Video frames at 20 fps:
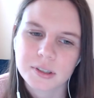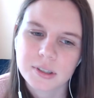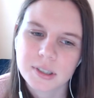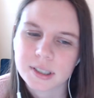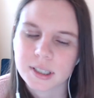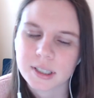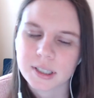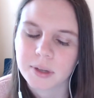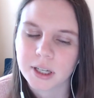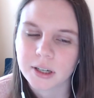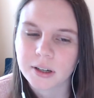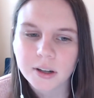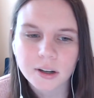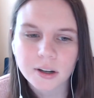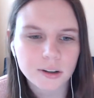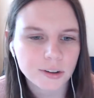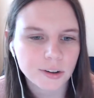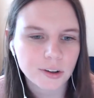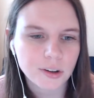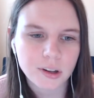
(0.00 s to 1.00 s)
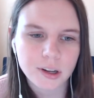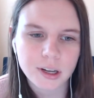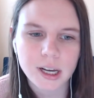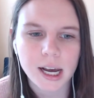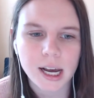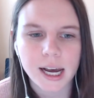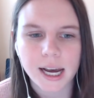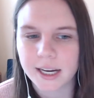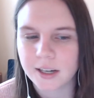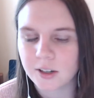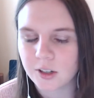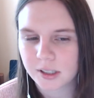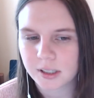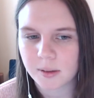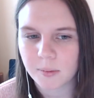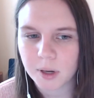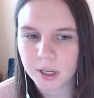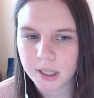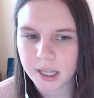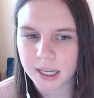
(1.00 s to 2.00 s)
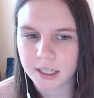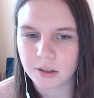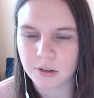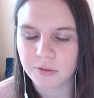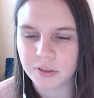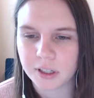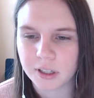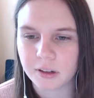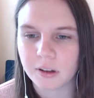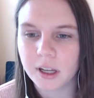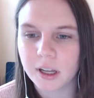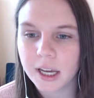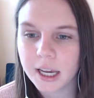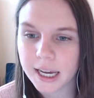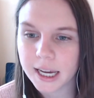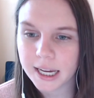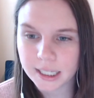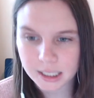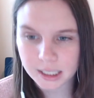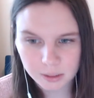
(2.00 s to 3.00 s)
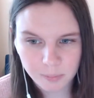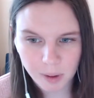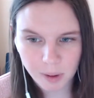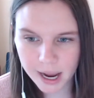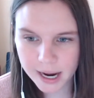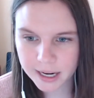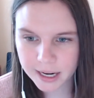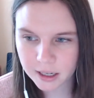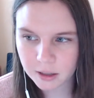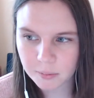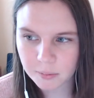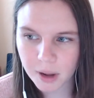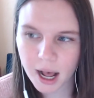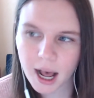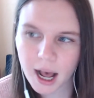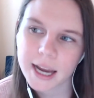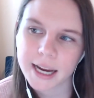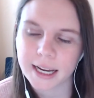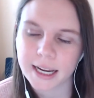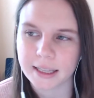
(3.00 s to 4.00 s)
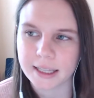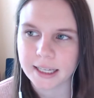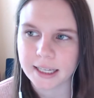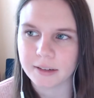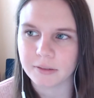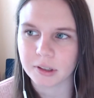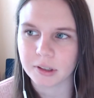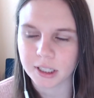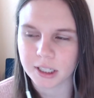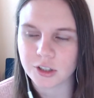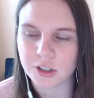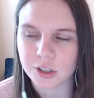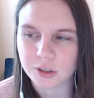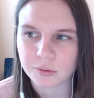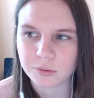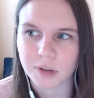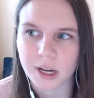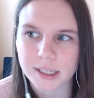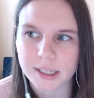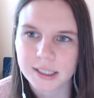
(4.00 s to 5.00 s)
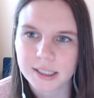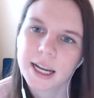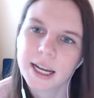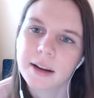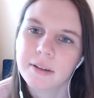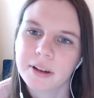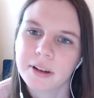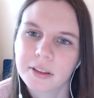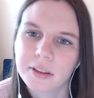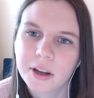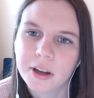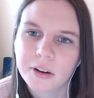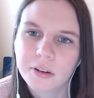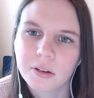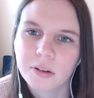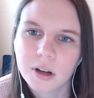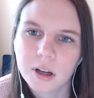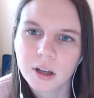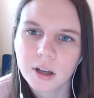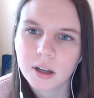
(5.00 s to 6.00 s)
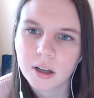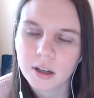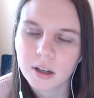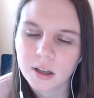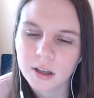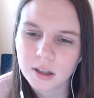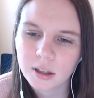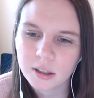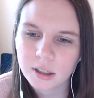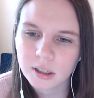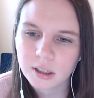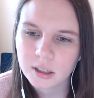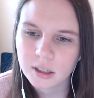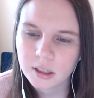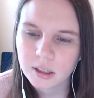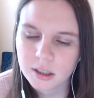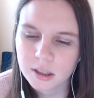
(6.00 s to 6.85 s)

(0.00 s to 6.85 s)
This can be a girl, a guy, just someone that you feel inspired by and they really just resonate with you. There is a